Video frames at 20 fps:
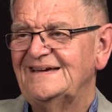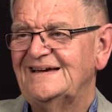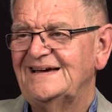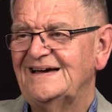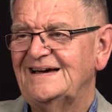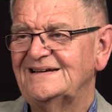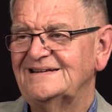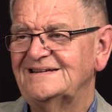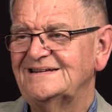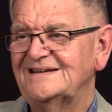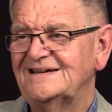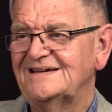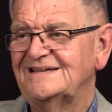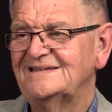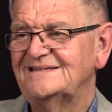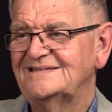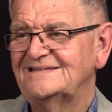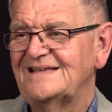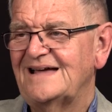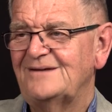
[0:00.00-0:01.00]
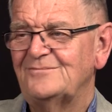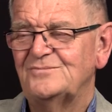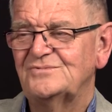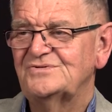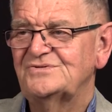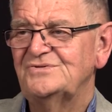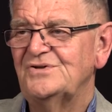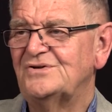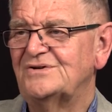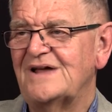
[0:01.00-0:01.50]
And that
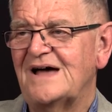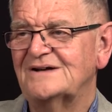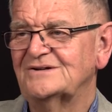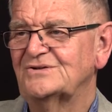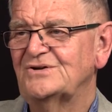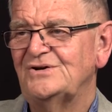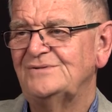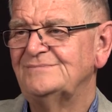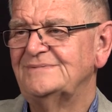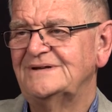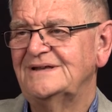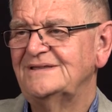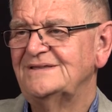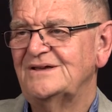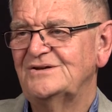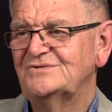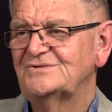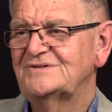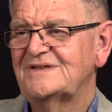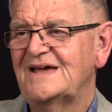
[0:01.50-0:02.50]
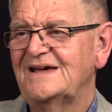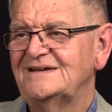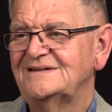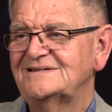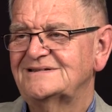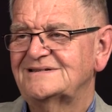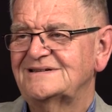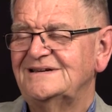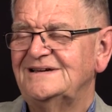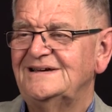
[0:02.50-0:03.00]
was not uncommon in those
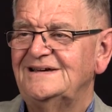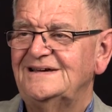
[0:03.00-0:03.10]
days.